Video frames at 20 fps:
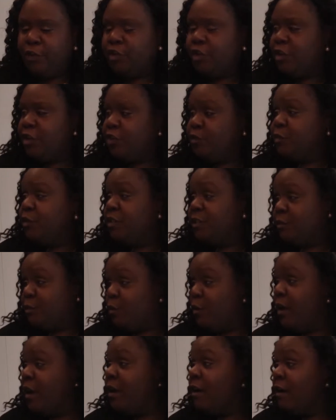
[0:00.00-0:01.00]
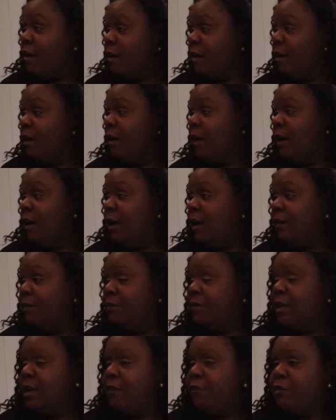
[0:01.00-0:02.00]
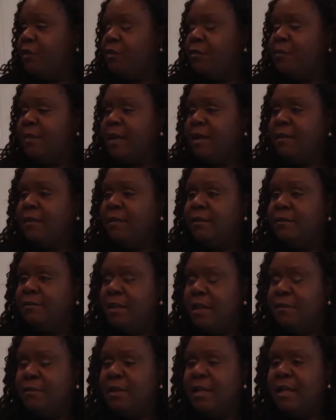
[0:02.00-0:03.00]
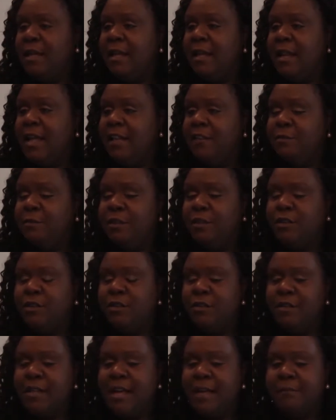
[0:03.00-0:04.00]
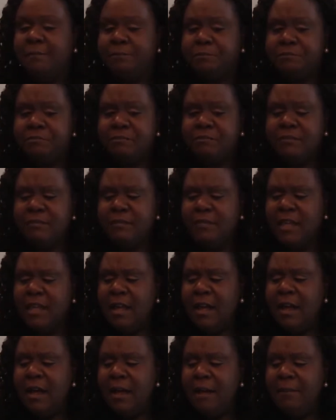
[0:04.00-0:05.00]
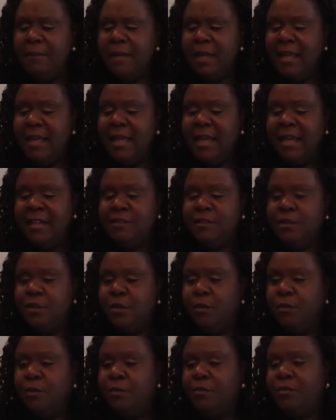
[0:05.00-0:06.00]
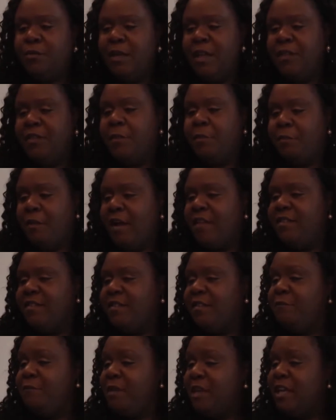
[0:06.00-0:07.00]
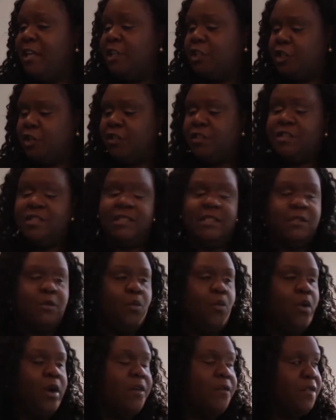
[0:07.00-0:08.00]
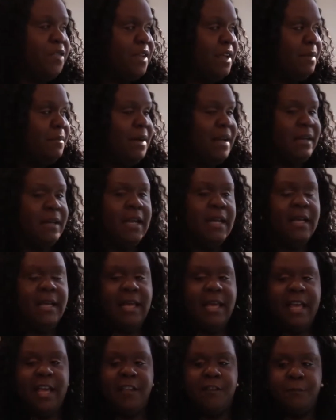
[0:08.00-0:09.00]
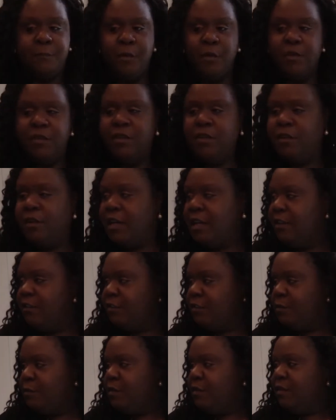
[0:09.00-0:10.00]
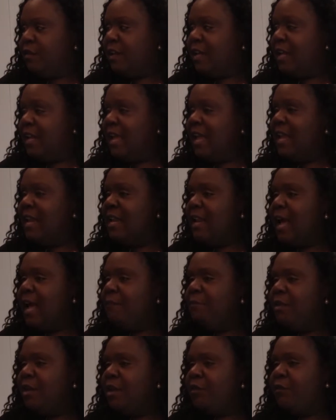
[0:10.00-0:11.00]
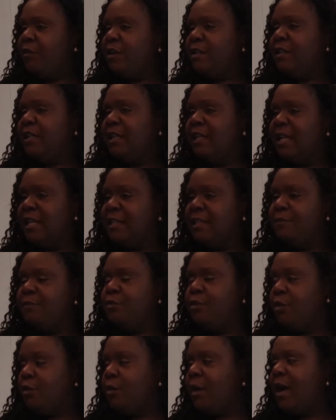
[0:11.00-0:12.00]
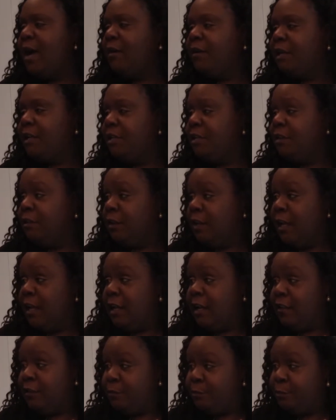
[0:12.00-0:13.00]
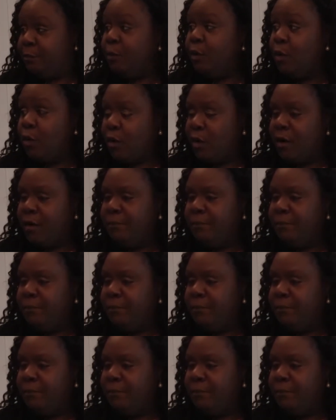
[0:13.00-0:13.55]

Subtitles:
church, which is where the governor met me and asked me to do that. And so in the process of being in church, this is a wonderful thing about exposing your kids to music and not being afraid to let them go out and explore.